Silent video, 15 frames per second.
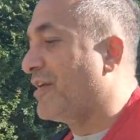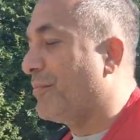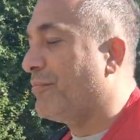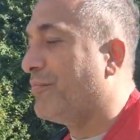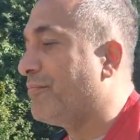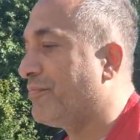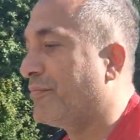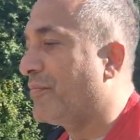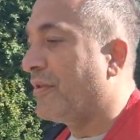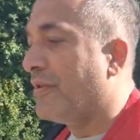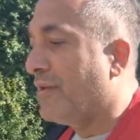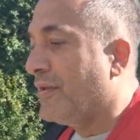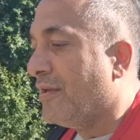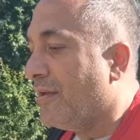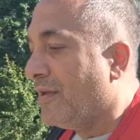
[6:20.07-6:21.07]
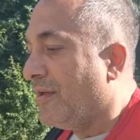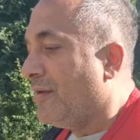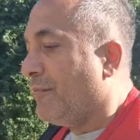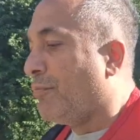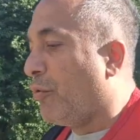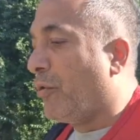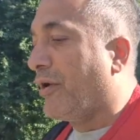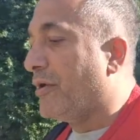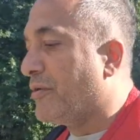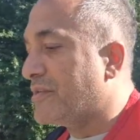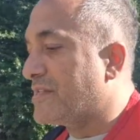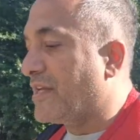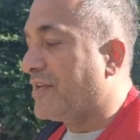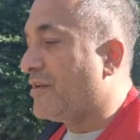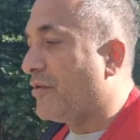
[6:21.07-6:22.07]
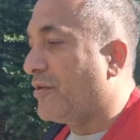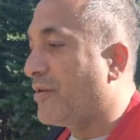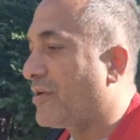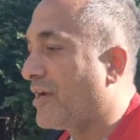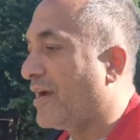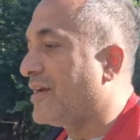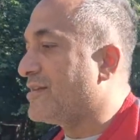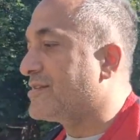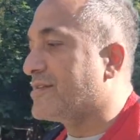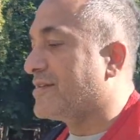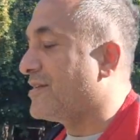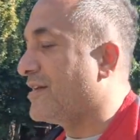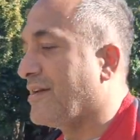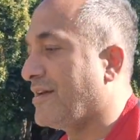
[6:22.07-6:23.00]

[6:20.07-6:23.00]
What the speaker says: him pointers that, you know, you guys,